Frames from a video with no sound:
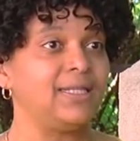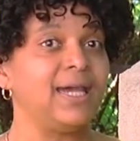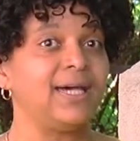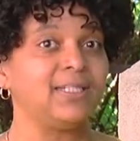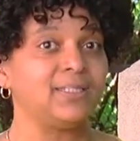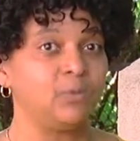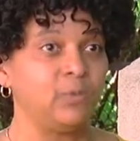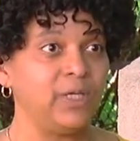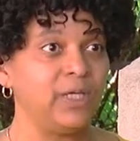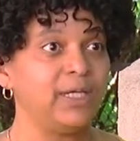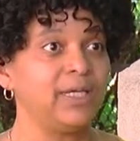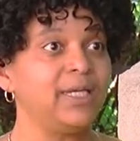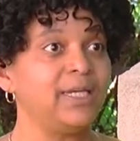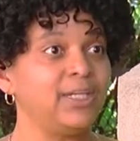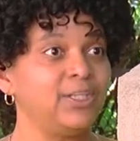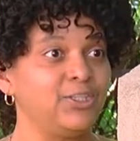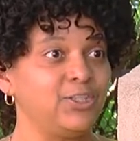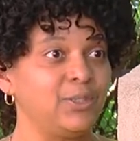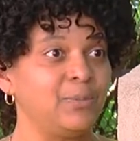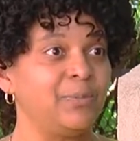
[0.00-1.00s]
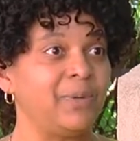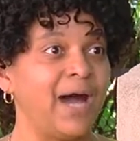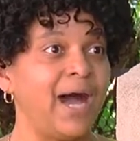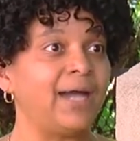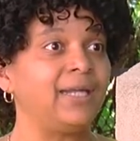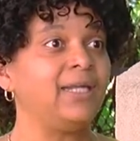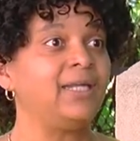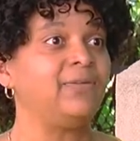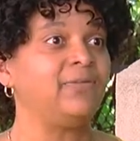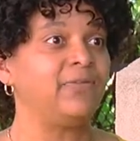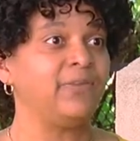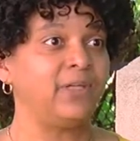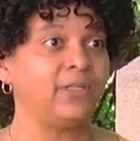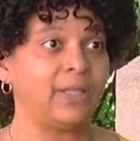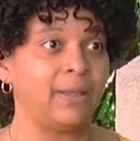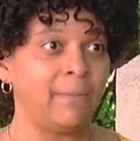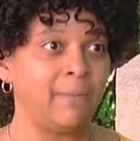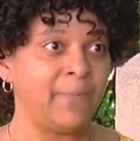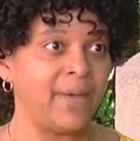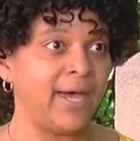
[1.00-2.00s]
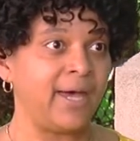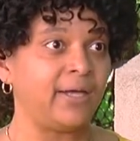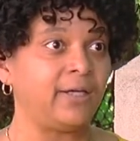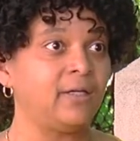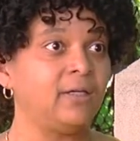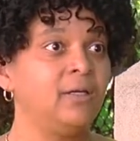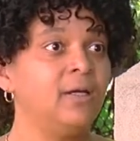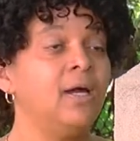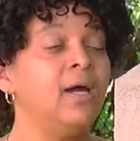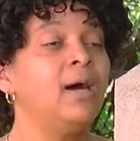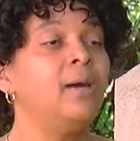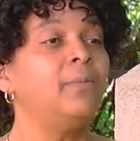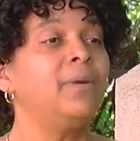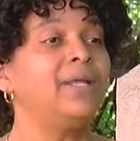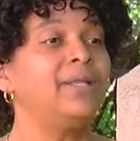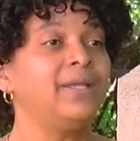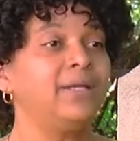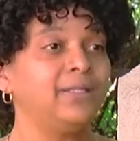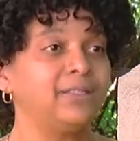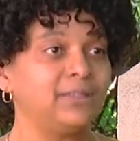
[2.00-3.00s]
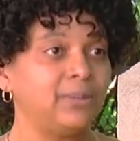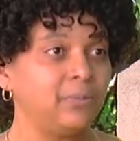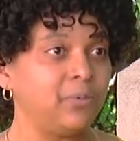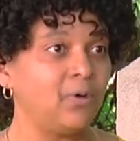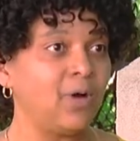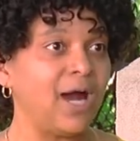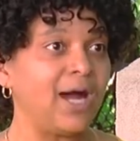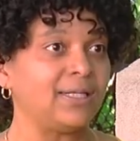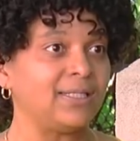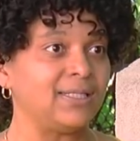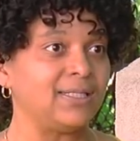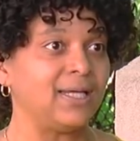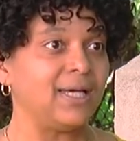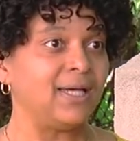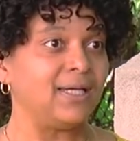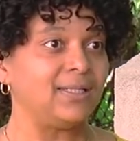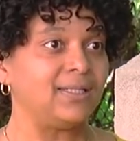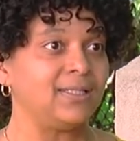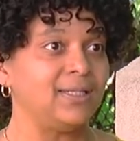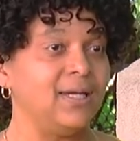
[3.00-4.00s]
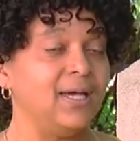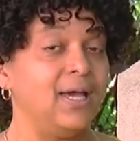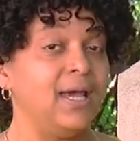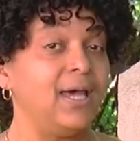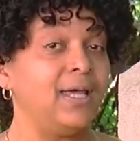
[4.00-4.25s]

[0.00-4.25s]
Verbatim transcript: Yes, we can get your body feeling better, but there's a process.